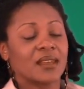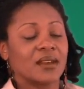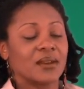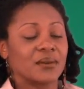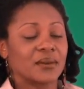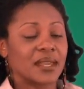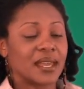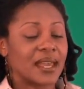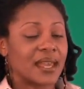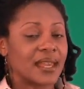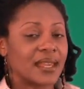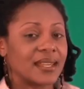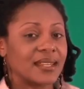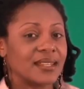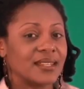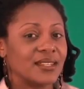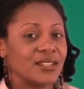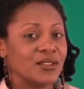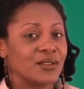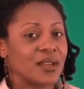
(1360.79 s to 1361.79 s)

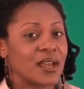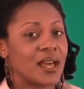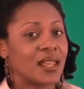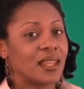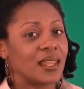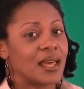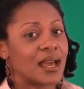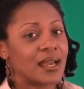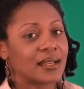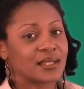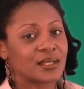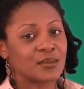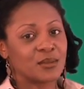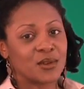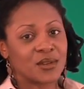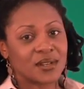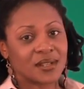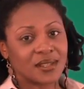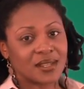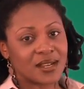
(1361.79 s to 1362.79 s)
Okay, you got lots
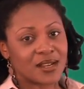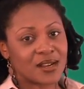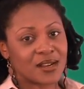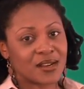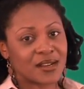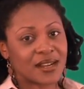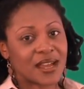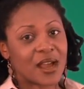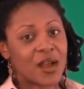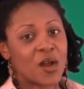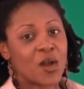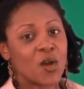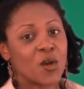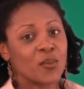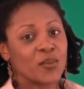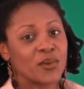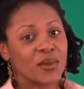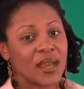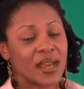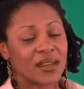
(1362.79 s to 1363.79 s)
more to learn. I
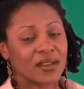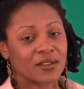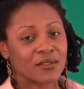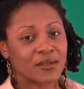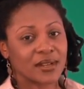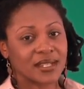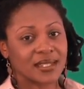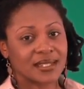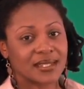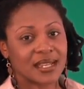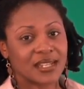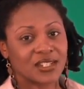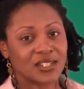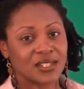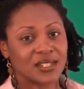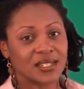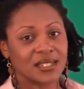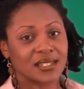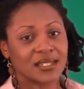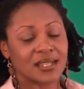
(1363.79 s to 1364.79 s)
hope you had a great
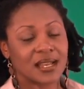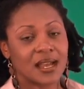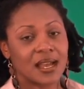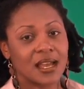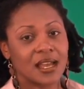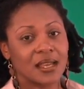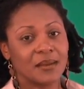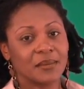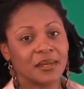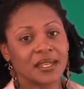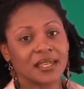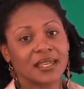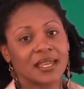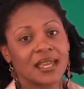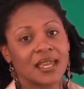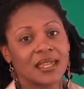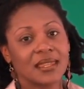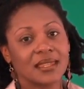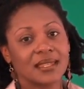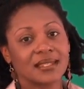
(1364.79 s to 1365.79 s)
session this time.
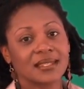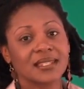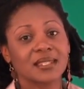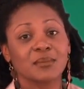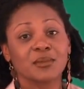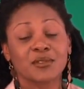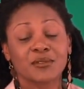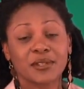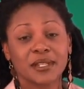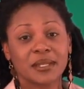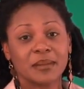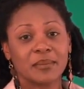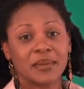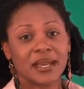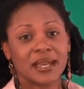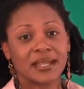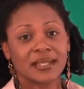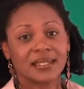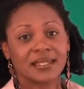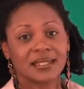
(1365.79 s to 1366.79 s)
Again, this is Maria
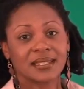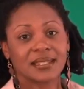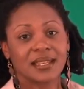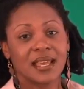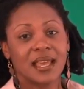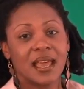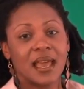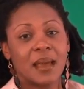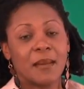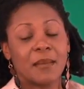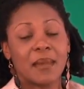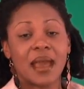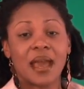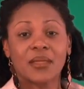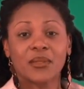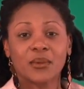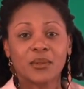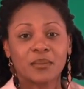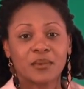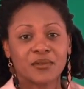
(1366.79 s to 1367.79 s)
Betts,
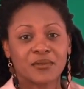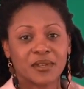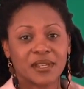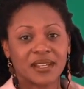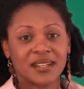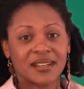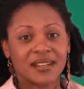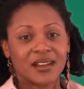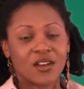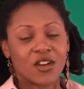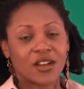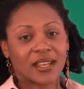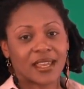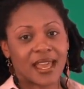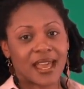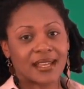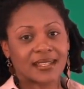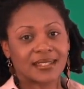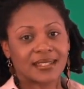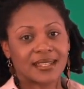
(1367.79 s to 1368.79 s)
Math with Maria on
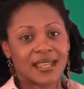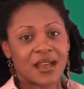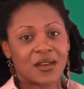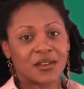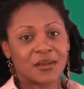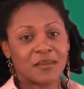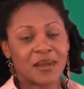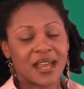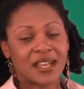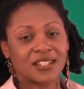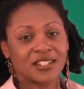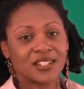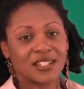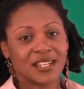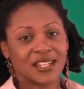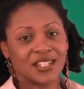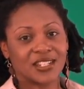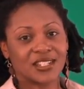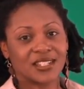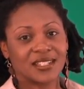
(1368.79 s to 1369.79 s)
Cast Down
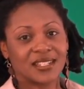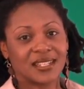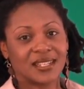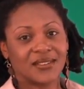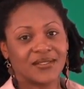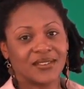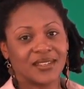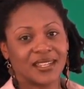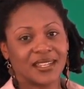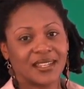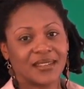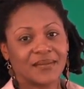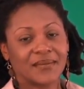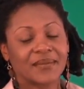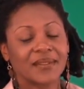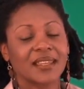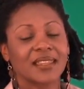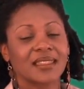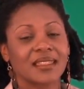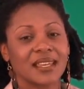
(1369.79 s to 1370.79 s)
Imagination TV.
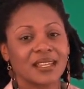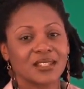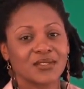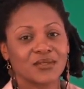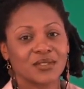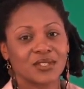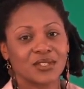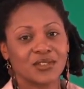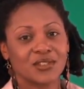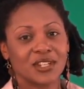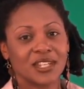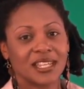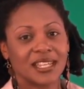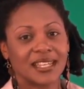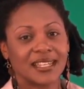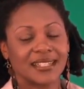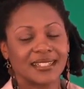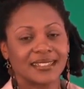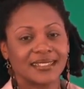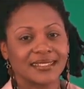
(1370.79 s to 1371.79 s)
Thanks for tuning
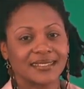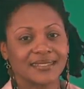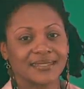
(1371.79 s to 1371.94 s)
in.